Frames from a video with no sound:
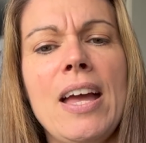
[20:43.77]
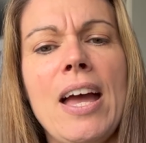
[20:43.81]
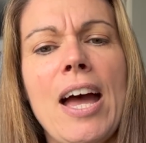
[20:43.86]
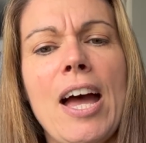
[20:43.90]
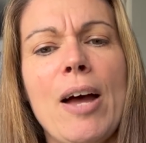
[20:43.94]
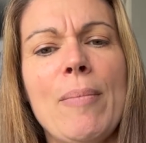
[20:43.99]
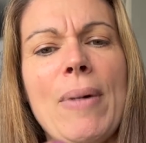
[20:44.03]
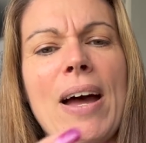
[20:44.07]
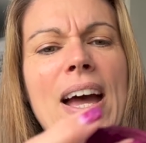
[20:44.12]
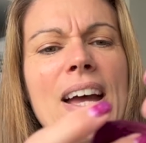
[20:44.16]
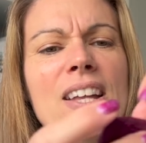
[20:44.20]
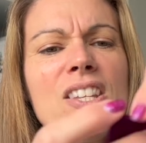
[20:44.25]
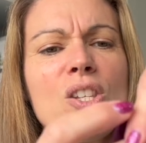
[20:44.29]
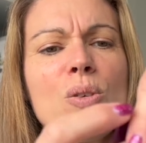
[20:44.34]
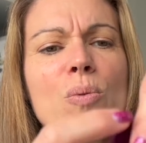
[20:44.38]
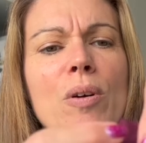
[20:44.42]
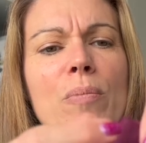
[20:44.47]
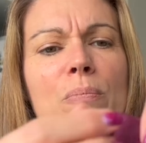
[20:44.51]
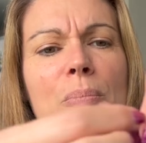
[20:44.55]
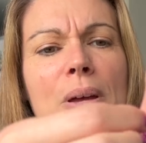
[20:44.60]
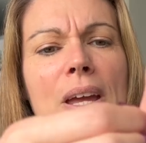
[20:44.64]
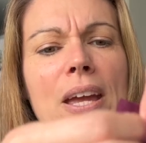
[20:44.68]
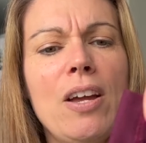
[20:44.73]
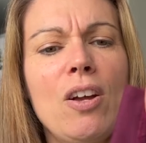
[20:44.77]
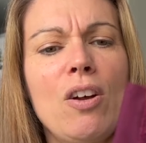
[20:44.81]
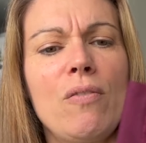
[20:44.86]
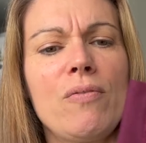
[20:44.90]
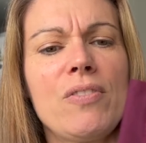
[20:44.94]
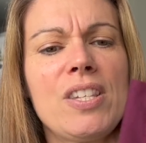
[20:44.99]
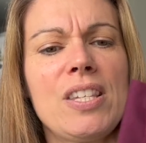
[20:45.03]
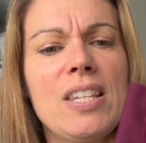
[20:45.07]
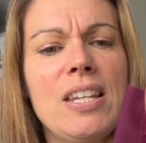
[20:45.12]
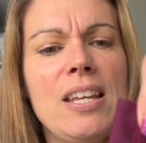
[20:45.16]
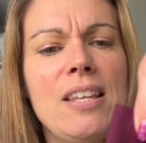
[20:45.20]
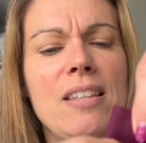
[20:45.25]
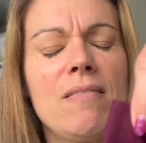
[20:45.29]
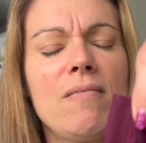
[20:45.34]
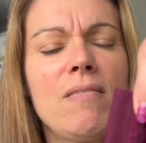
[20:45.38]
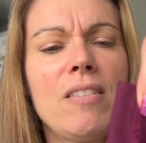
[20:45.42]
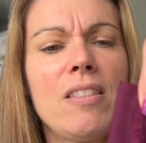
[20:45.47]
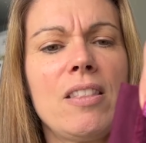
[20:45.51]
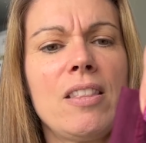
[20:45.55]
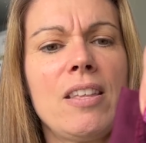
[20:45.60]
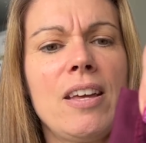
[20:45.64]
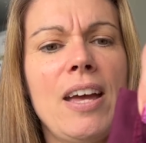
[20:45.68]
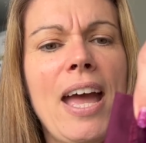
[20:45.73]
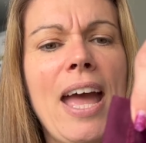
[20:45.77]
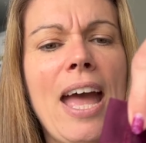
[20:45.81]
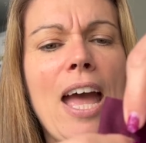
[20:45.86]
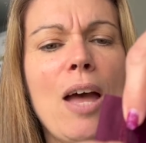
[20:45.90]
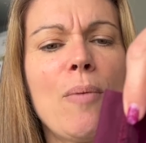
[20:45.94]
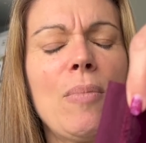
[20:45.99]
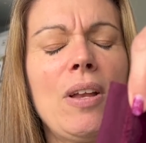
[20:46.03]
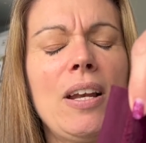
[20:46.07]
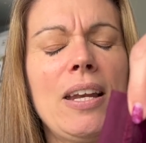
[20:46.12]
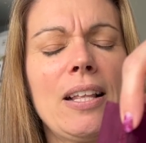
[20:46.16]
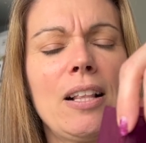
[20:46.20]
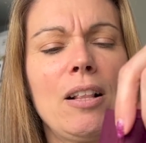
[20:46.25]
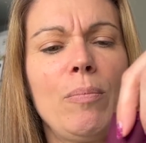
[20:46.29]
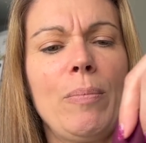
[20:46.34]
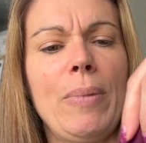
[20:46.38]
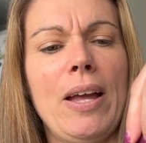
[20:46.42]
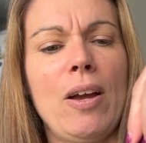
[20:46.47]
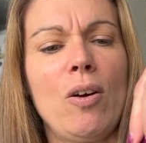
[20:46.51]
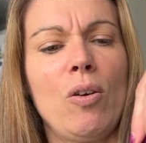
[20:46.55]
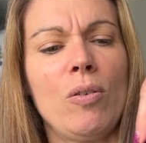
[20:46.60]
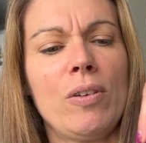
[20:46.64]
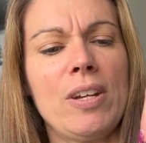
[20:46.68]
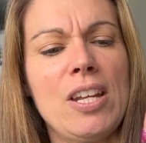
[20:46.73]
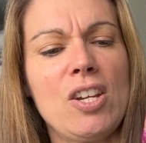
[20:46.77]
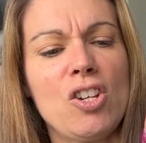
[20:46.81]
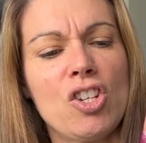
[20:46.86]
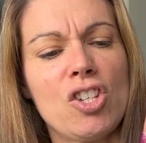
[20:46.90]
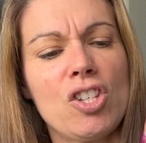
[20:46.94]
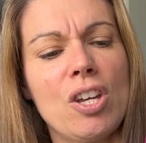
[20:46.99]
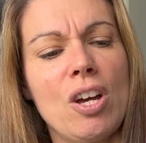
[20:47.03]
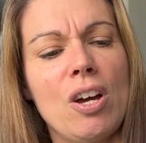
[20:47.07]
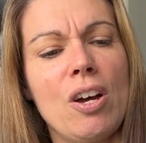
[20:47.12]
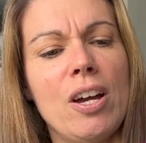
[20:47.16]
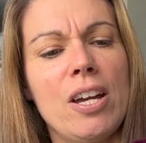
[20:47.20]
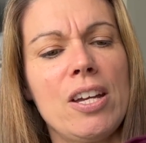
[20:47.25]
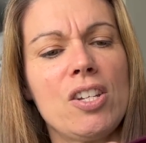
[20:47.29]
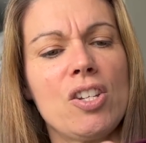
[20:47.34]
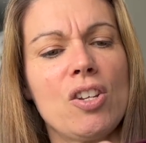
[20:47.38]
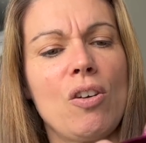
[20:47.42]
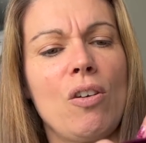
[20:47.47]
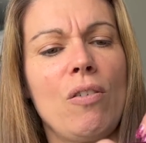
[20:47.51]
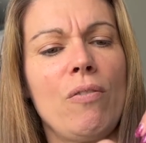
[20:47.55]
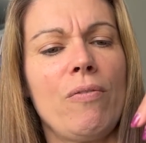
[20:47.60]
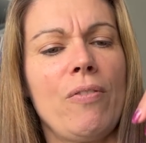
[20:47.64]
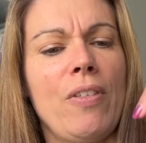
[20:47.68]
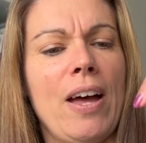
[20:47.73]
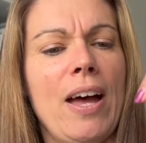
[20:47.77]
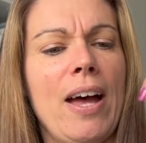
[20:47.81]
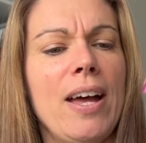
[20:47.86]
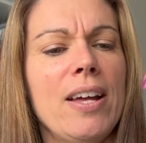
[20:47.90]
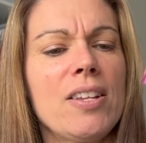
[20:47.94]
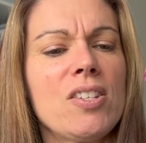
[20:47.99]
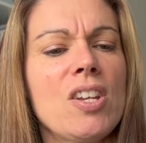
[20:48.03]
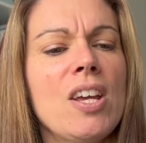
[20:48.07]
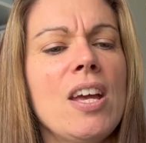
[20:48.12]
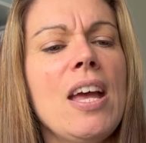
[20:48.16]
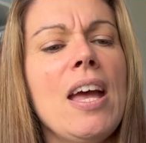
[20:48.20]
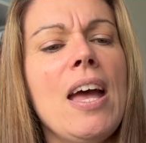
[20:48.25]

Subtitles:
I had to unpick obviously the hem a little bit on each side of that.